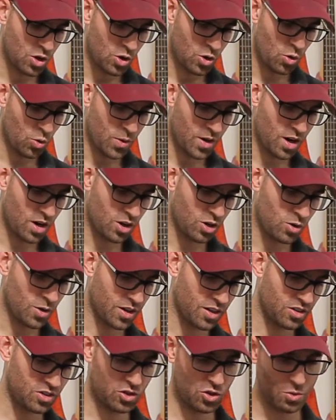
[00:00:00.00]
we are
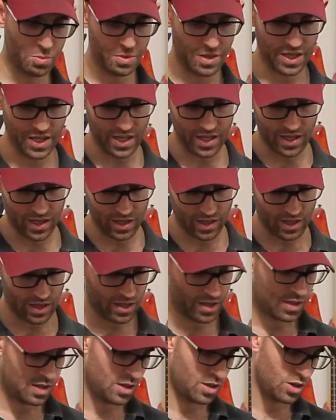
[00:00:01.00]
going to be
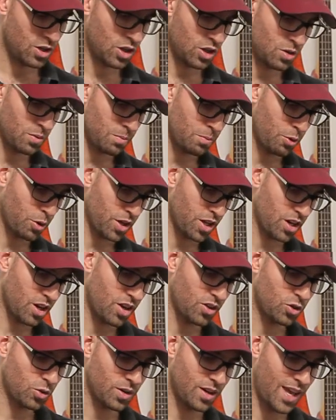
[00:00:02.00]
putting it
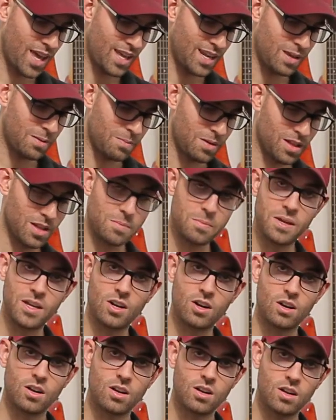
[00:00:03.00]
onto an
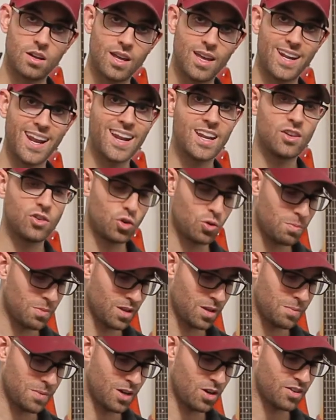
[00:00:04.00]
80mm, an
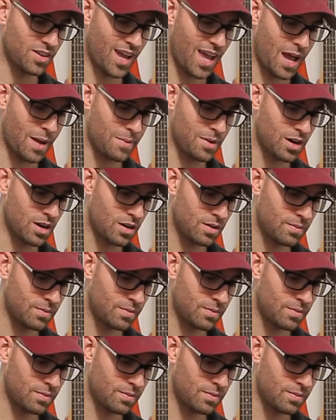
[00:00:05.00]
82mm diameter.